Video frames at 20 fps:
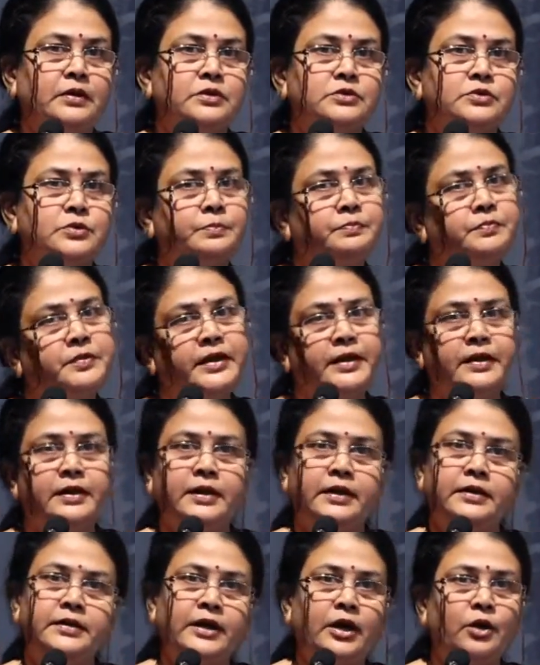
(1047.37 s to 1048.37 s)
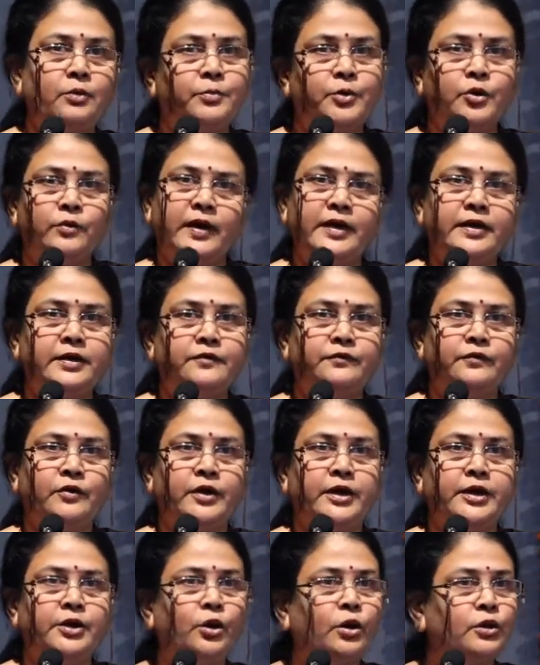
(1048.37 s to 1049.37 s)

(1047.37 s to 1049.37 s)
So they have provided for it.